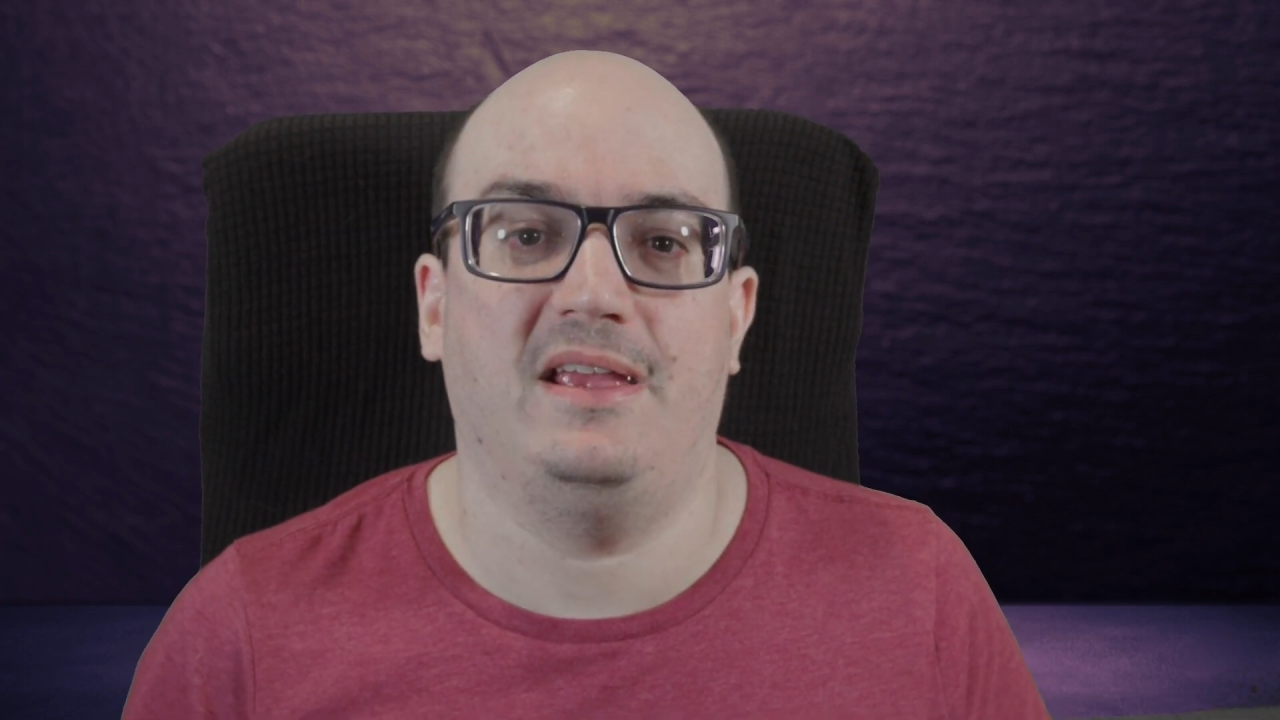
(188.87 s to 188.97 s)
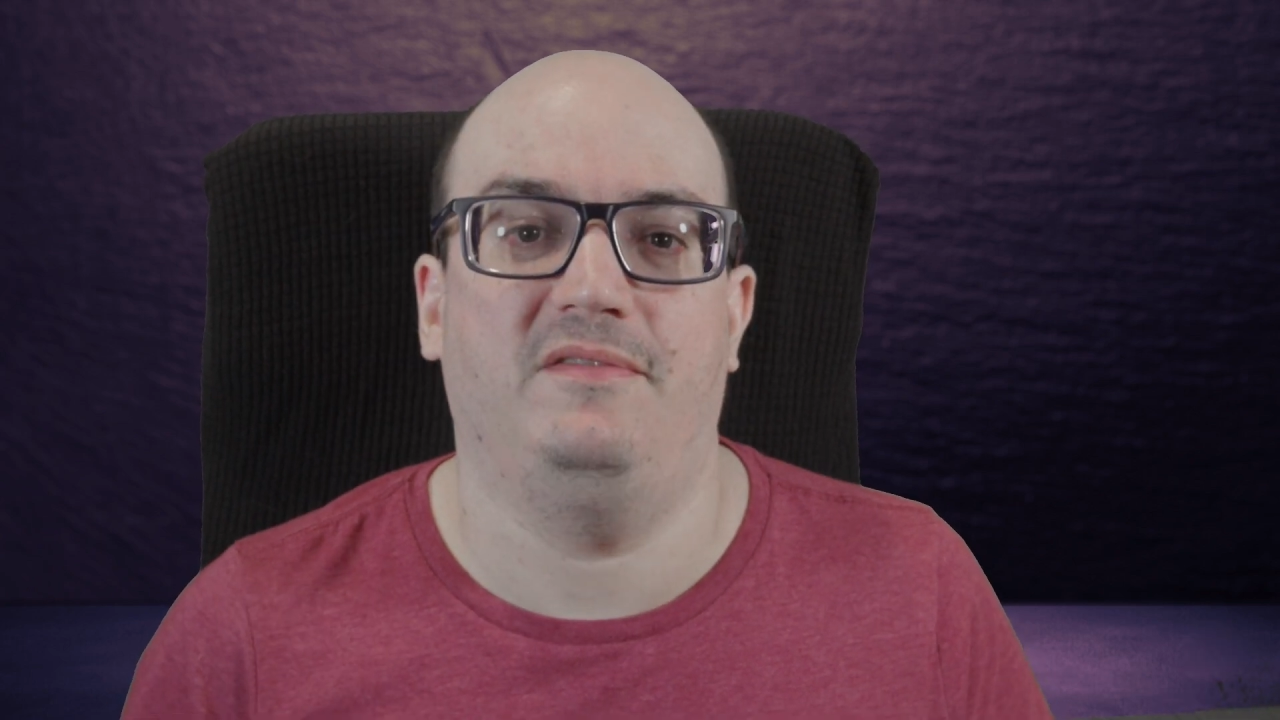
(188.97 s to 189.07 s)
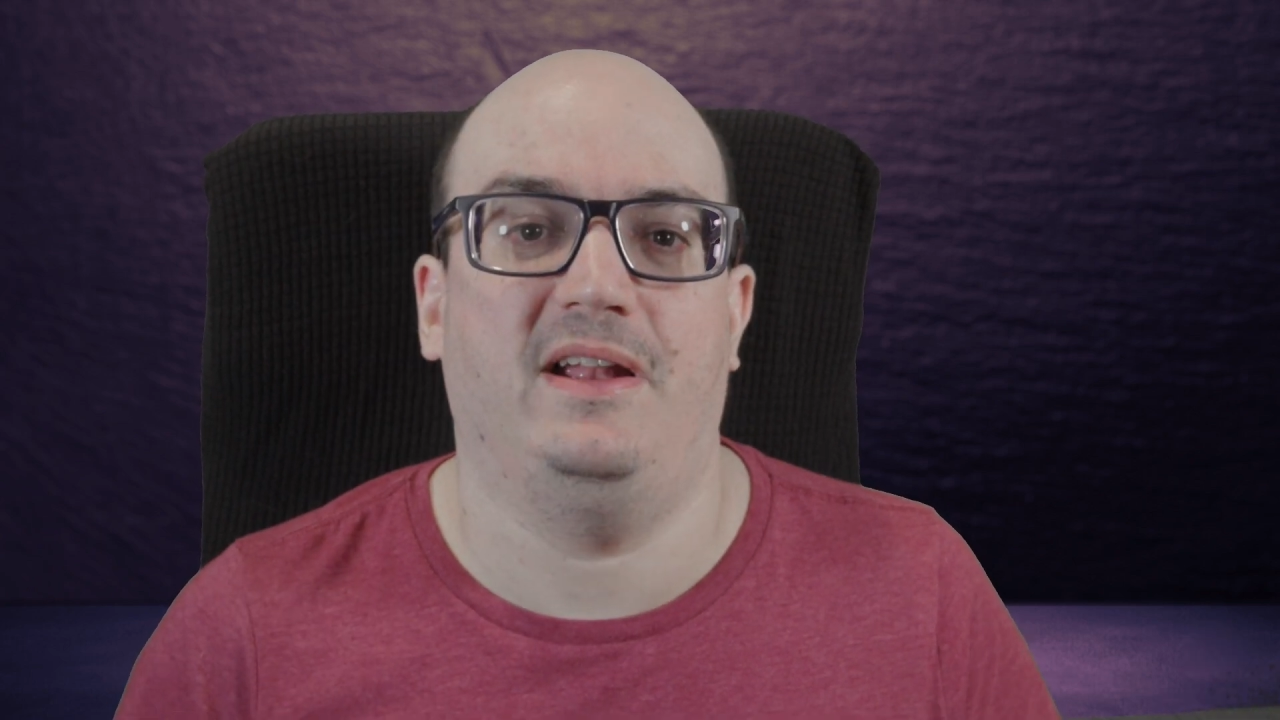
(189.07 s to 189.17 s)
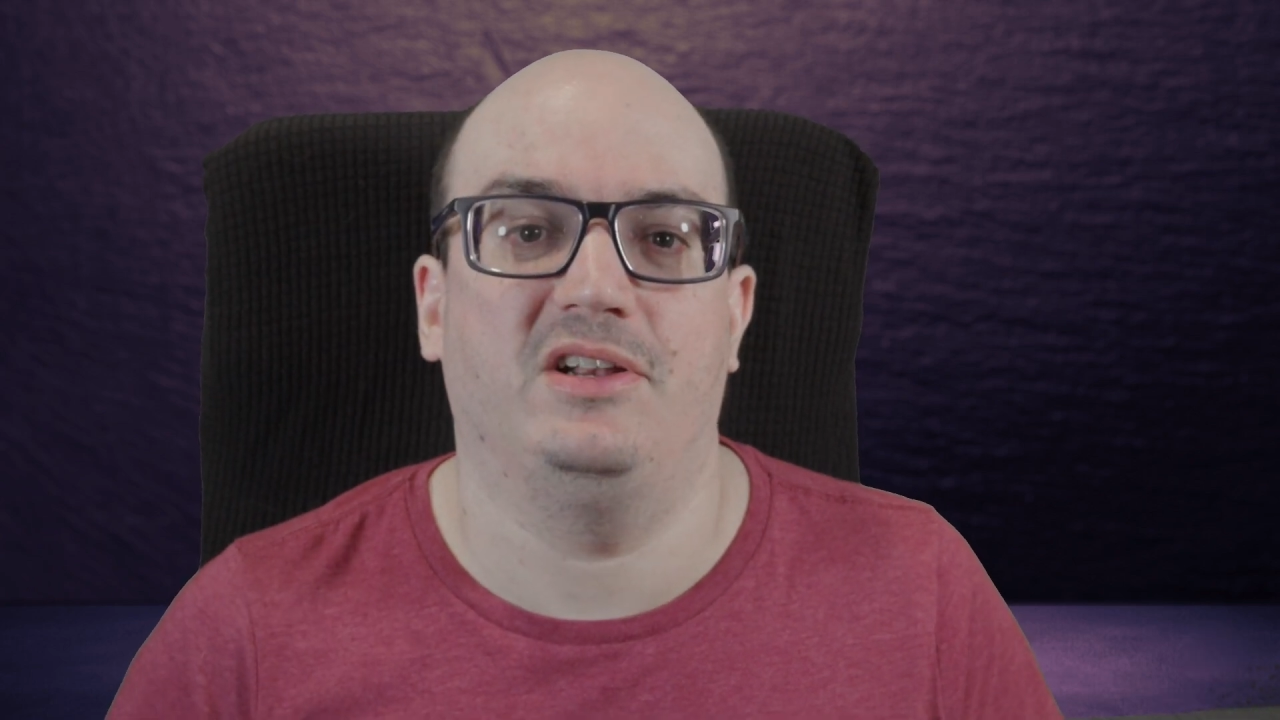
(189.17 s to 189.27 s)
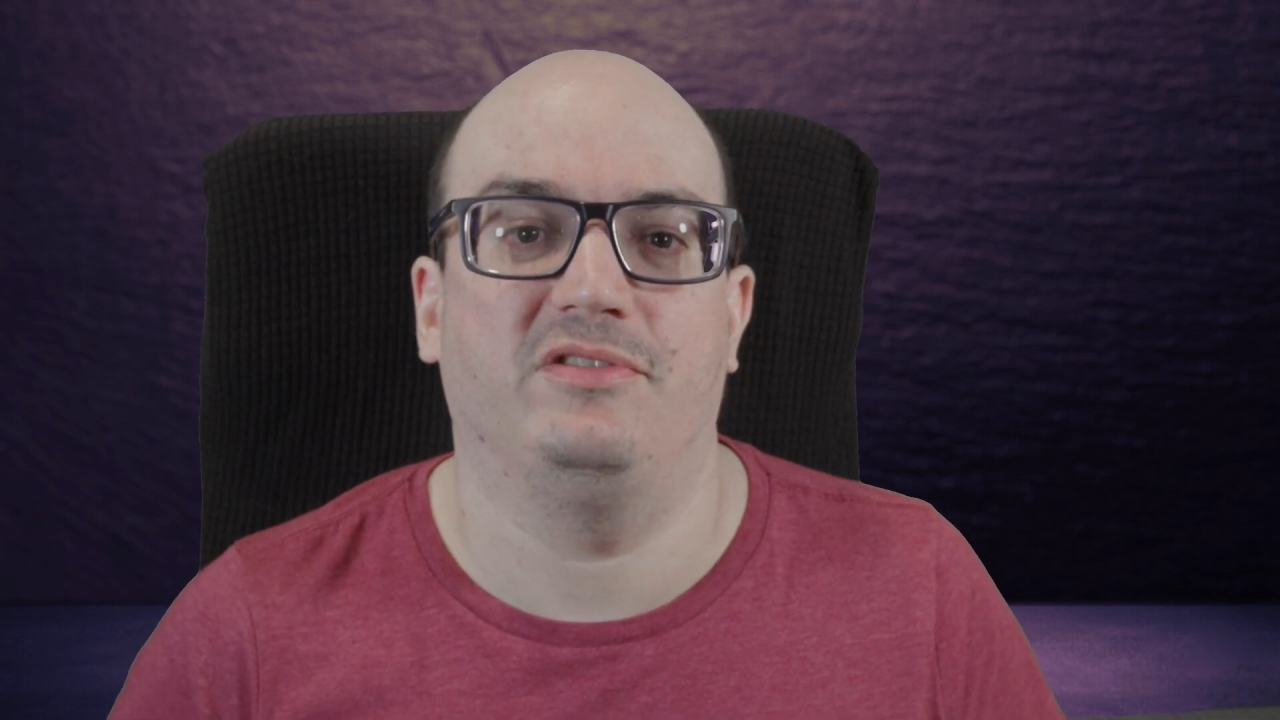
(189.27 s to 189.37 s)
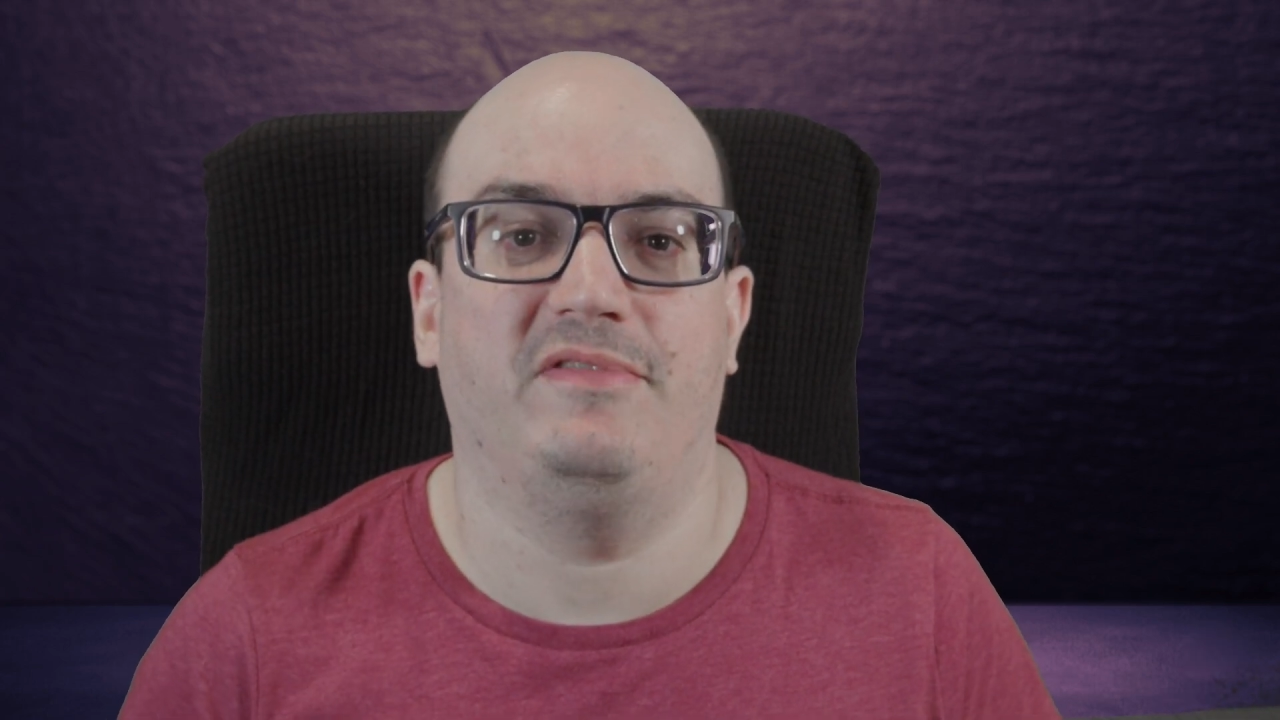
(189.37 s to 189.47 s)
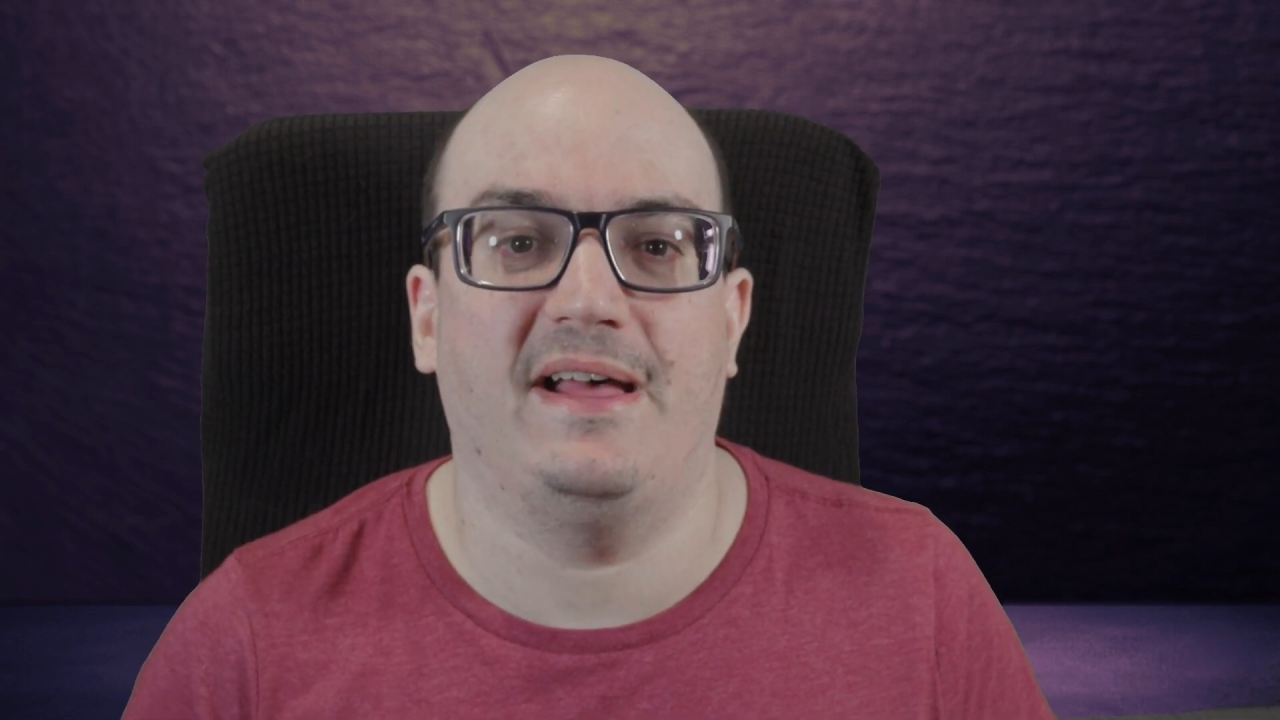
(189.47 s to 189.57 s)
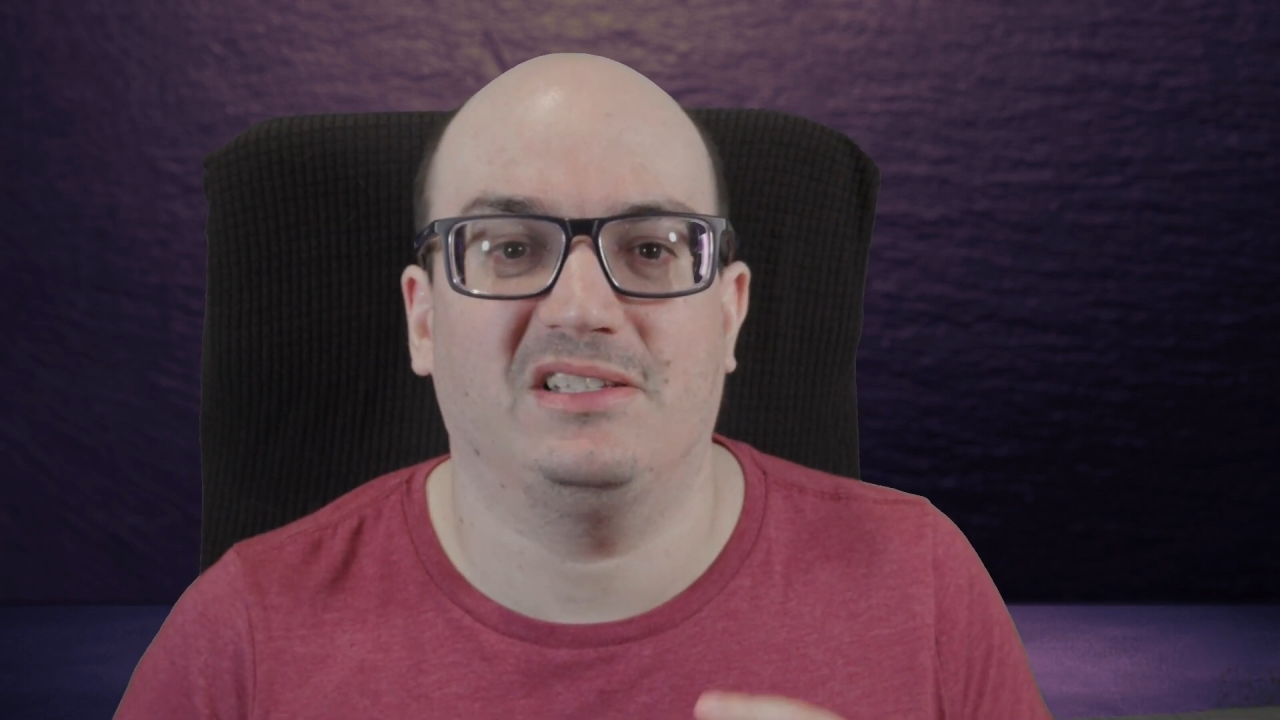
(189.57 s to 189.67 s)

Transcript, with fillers: advantage of that